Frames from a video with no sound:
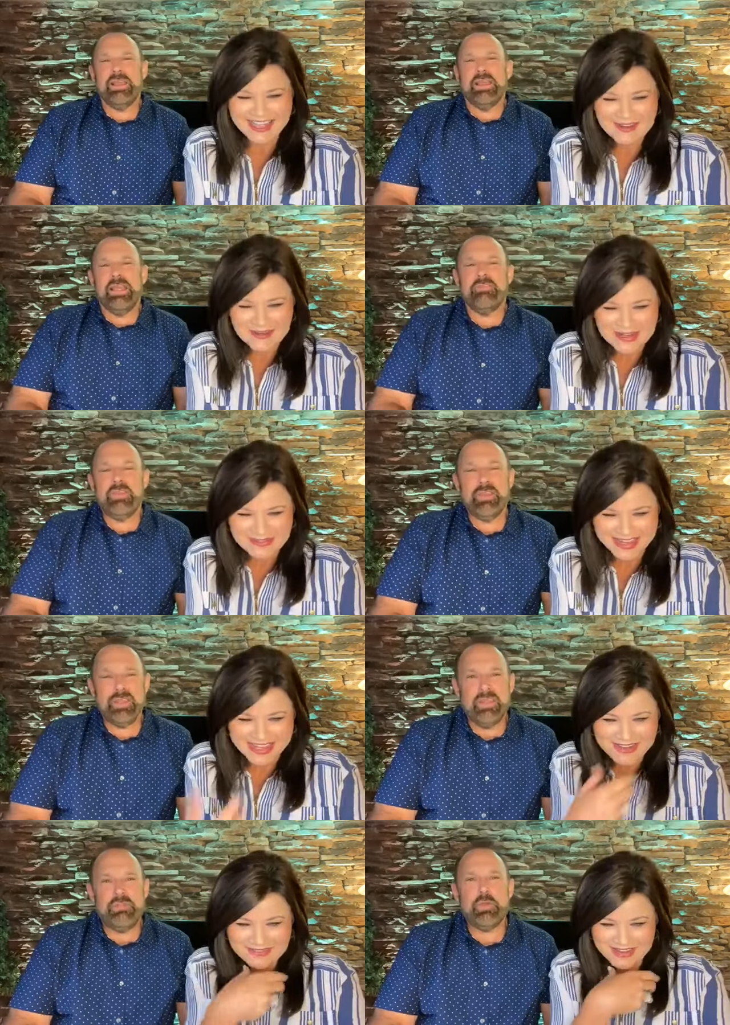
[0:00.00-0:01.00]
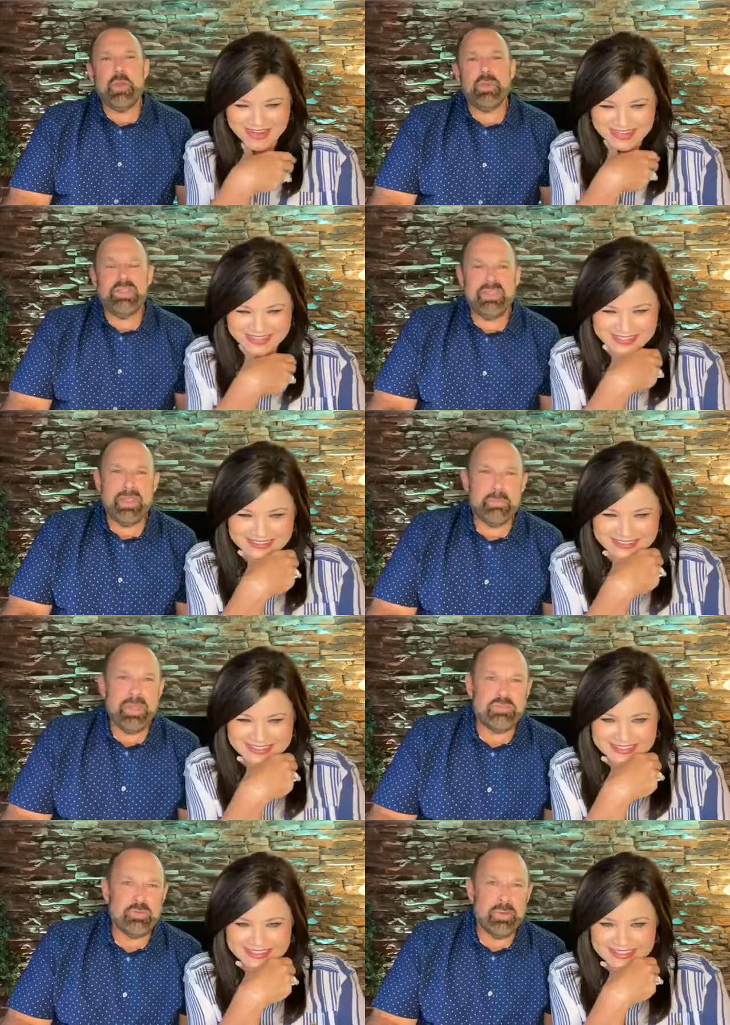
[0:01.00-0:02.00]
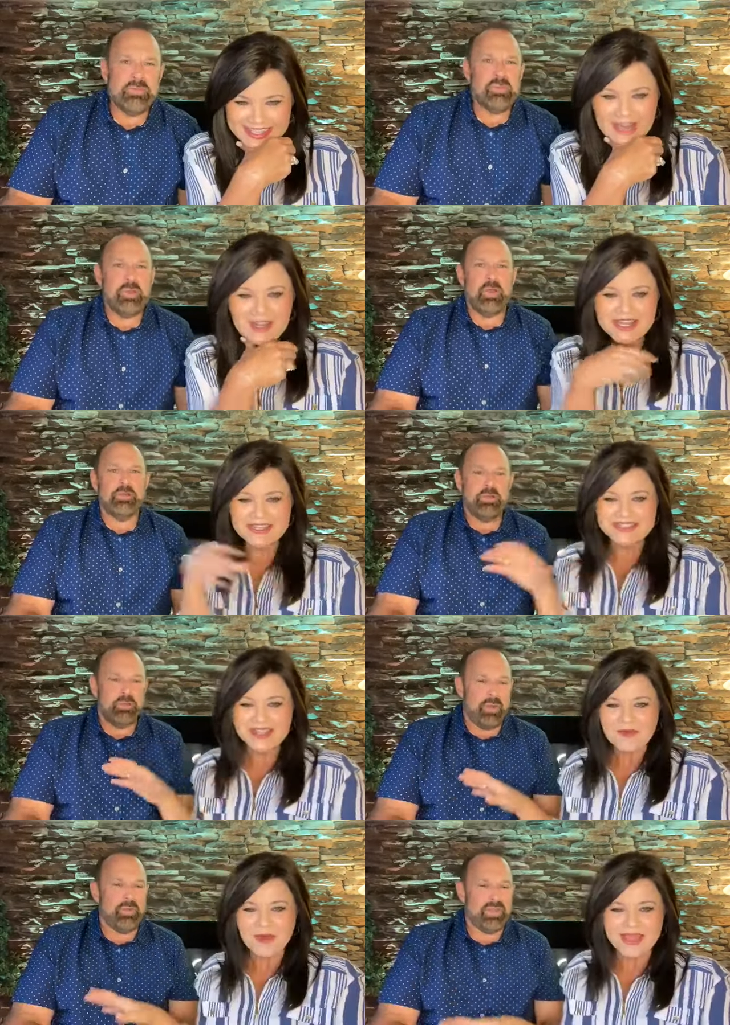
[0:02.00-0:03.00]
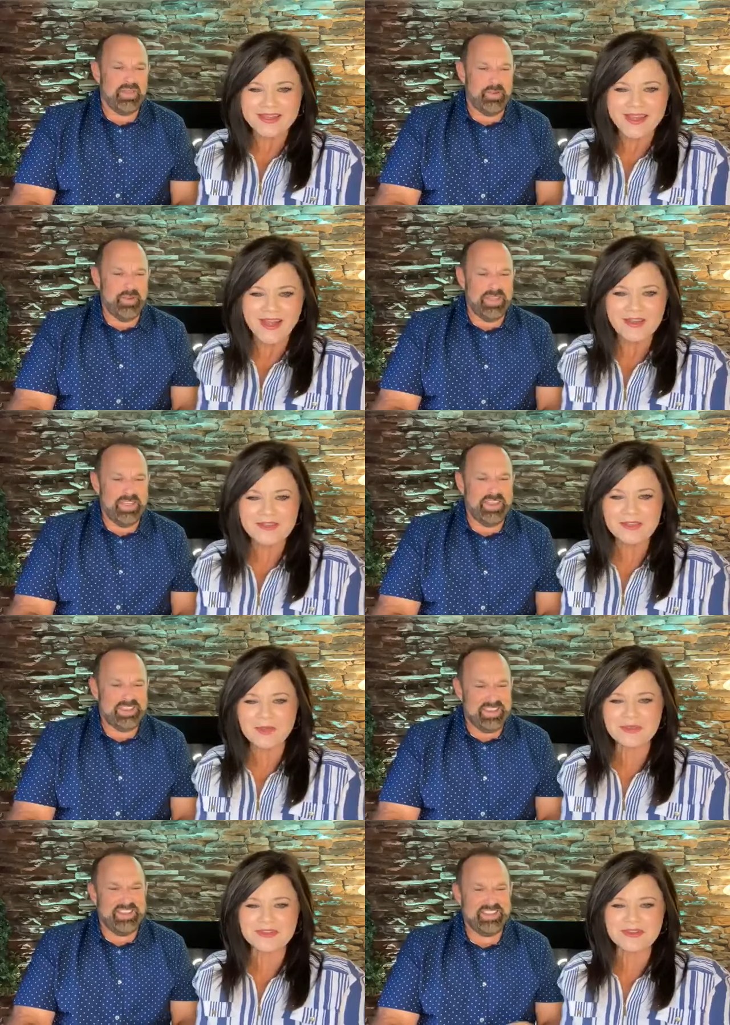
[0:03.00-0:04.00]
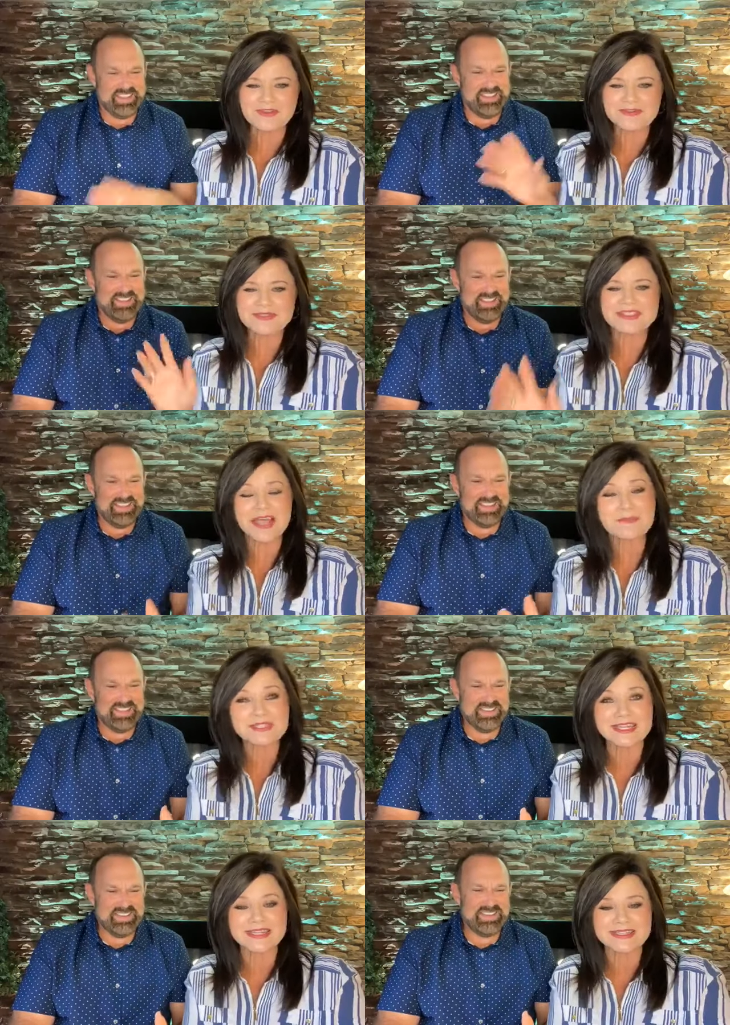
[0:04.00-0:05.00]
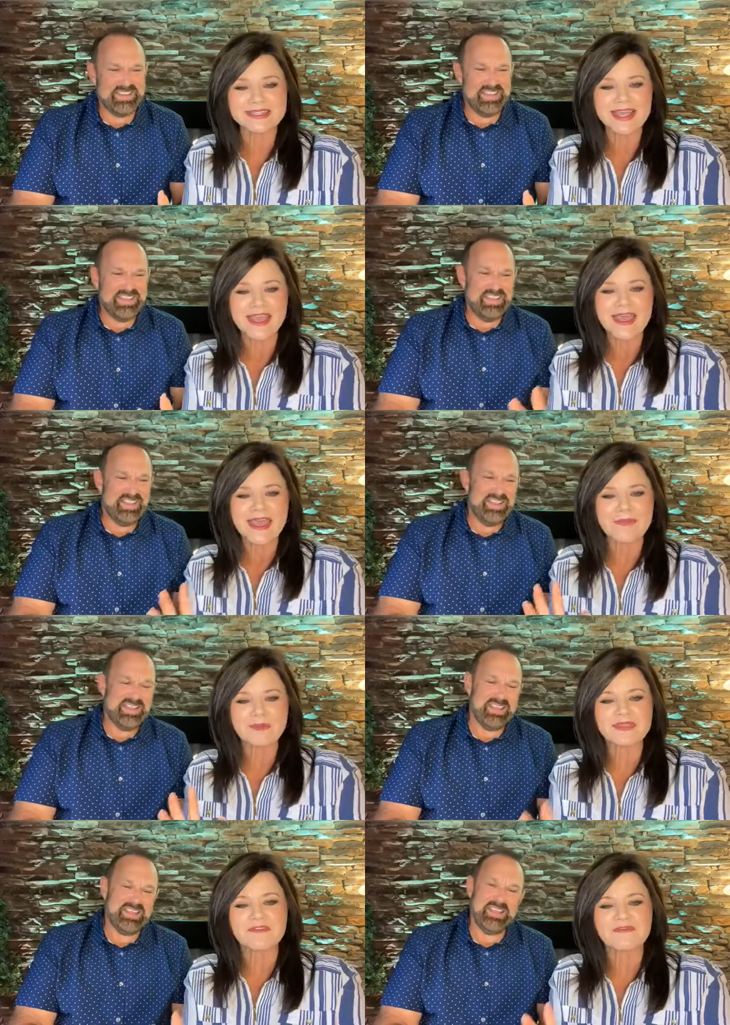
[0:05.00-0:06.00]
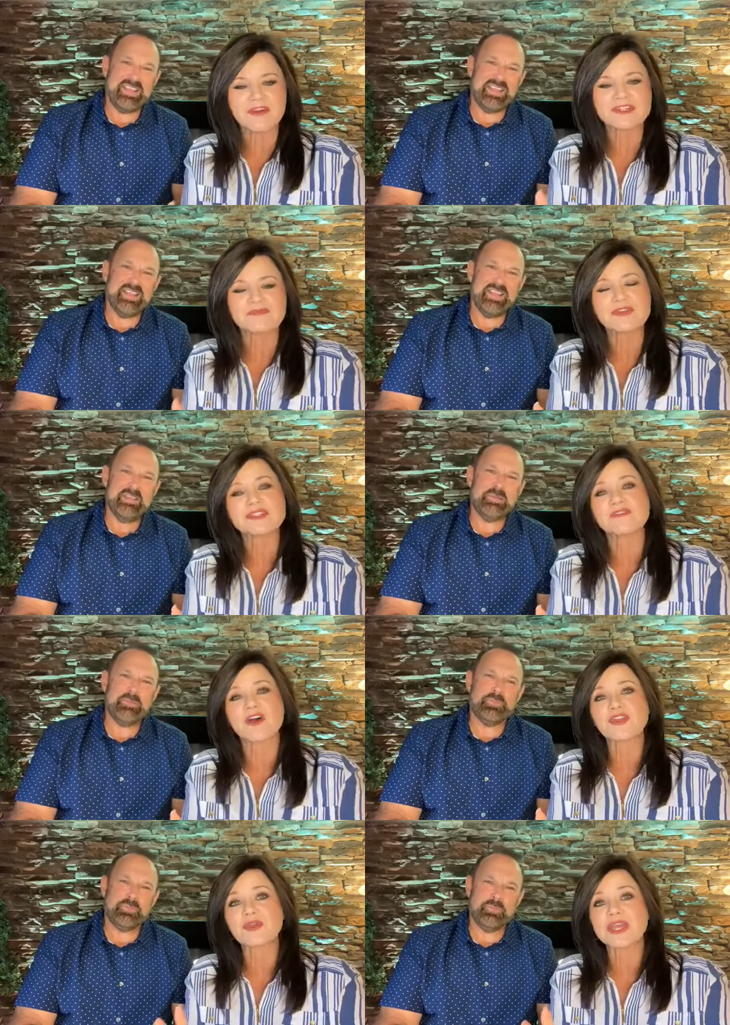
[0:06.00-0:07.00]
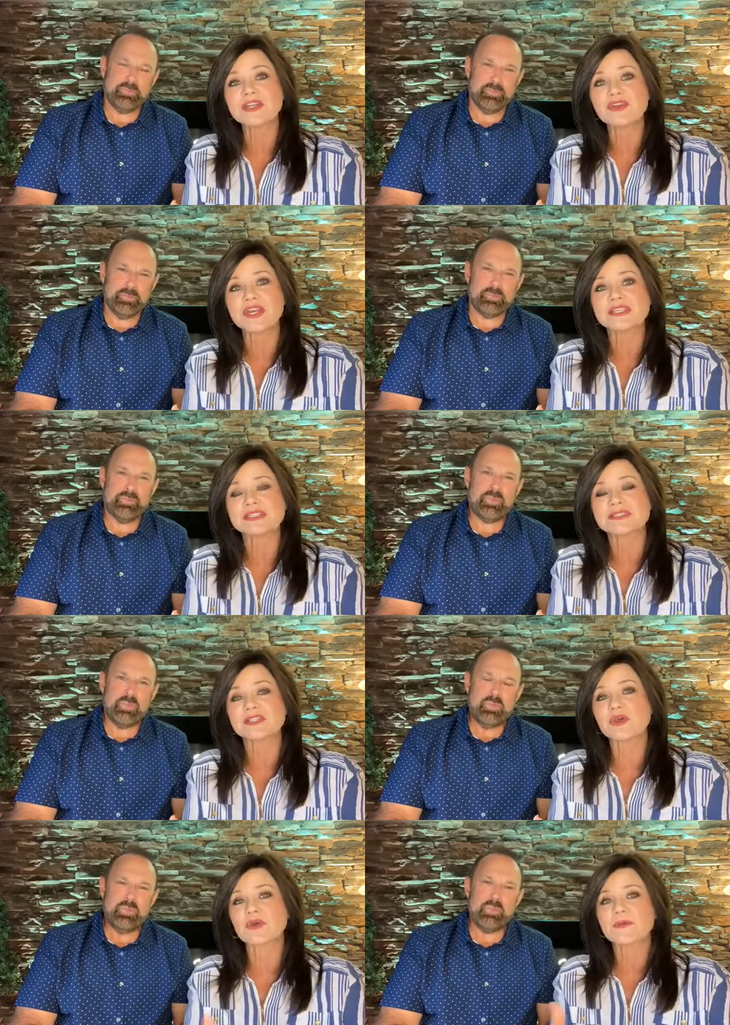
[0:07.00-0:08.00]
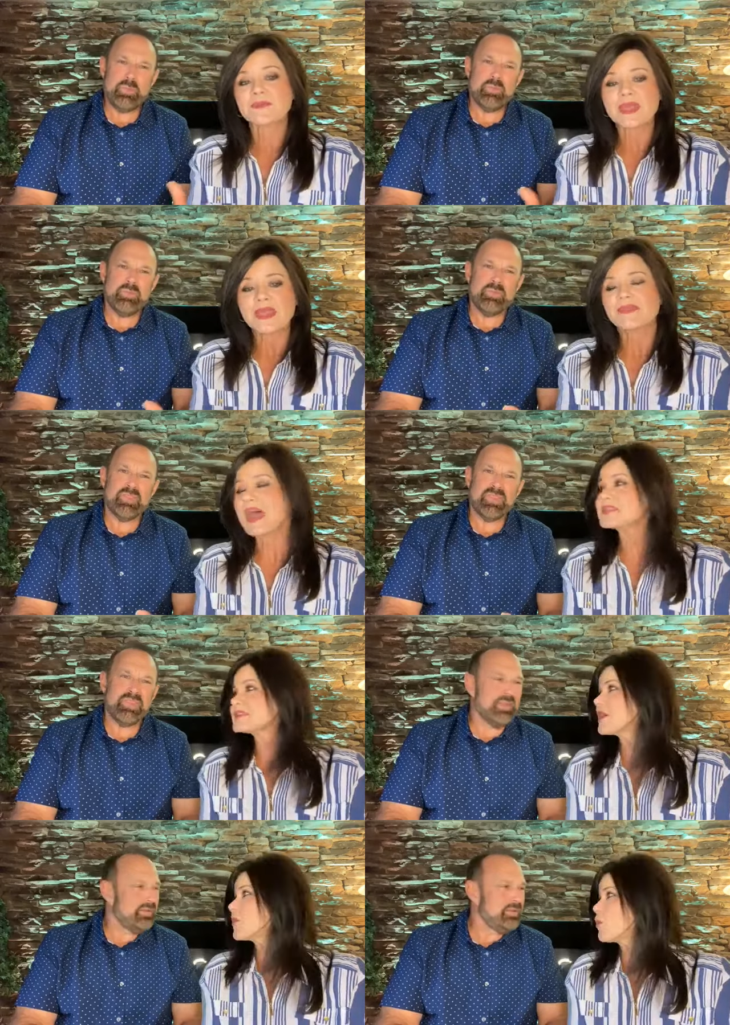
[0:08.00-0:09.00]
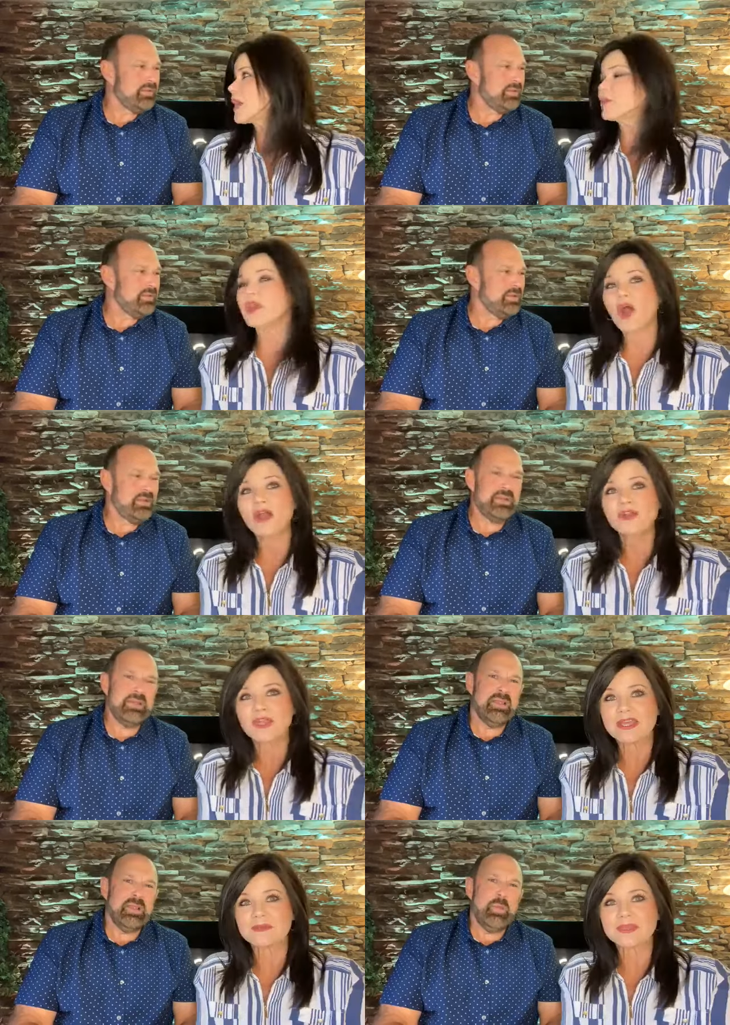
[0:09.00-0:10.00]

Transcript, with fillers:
Speaker 1: Look, wait if a minute. You, if you know anything it. about scripture, Here it is. You, okay, wait, honor the Lord
Speaker 2: with your substance and with the first fruits of all your increases. So that's a way we honor